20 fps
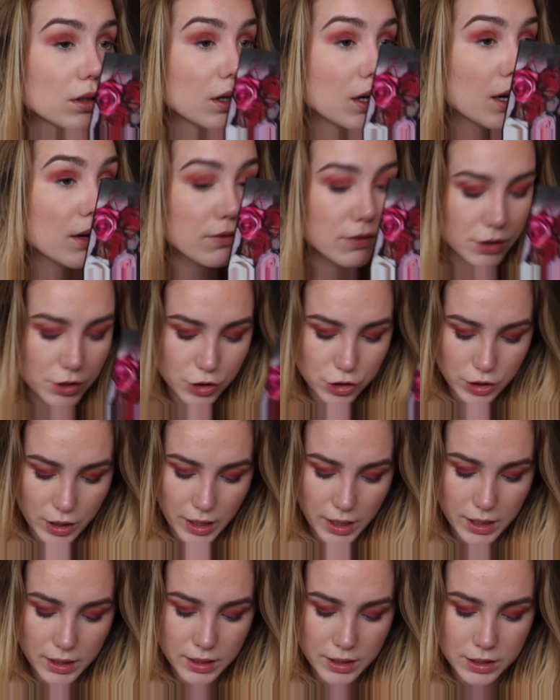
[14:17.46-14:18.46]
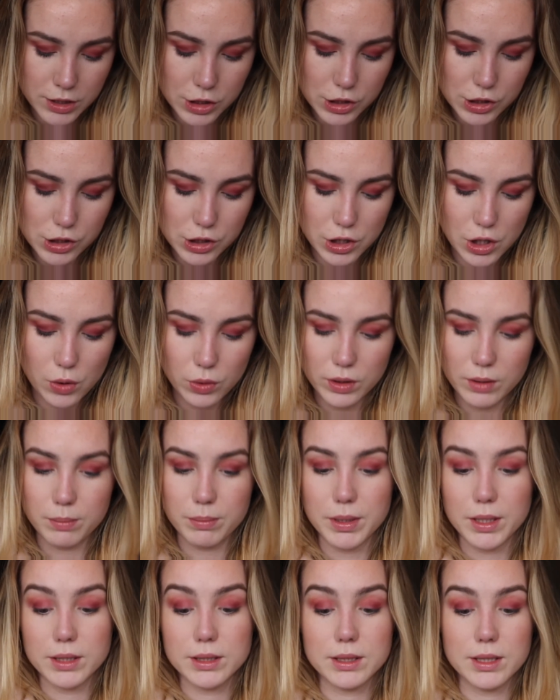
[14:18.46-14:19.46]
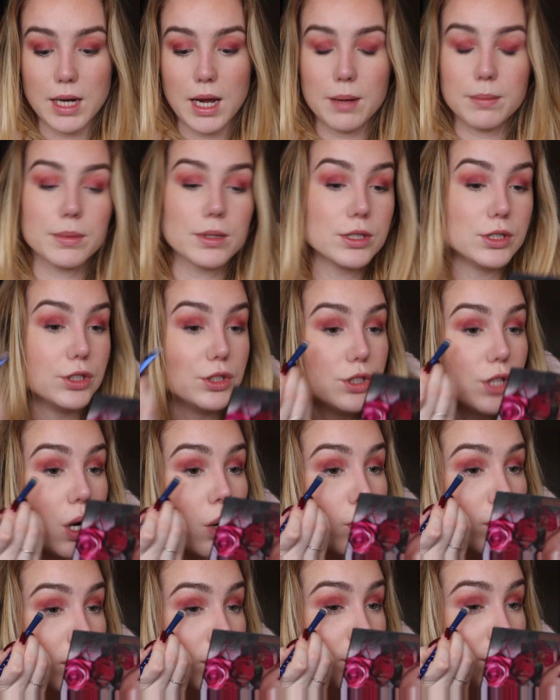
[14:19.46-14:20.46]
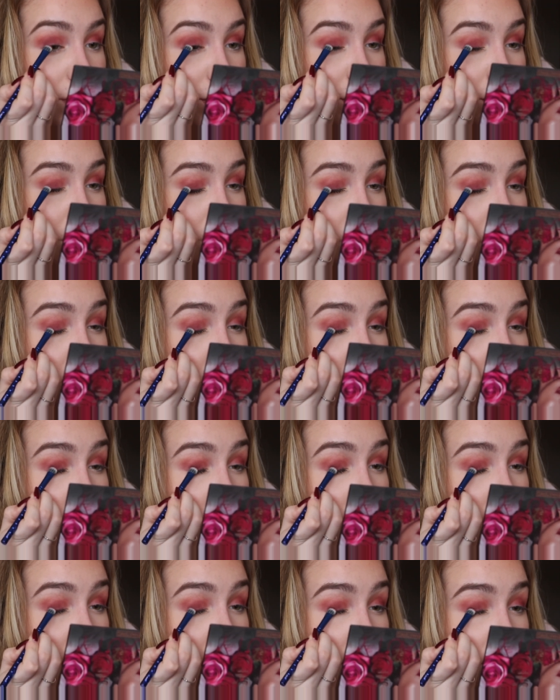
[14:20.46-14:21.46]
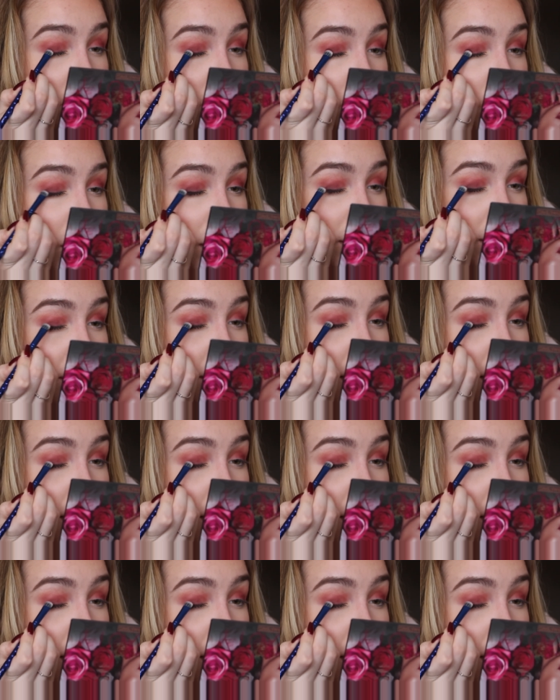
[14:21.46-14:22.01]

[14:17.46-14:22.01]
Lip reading: of the shade and just slowly build it up, because you don't want to put too much in and have to blend